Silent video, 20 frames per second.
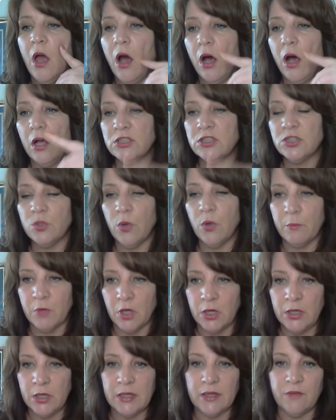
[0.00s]
Also, I'm
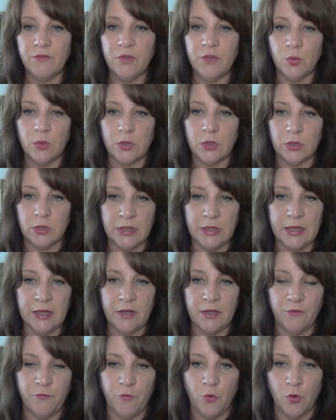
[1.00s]
going to give you a
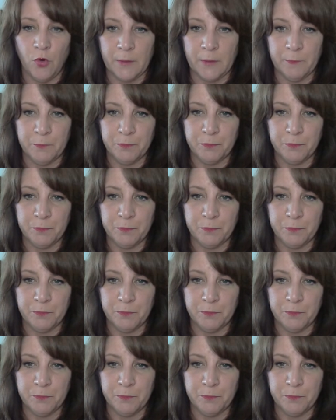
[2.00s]
link for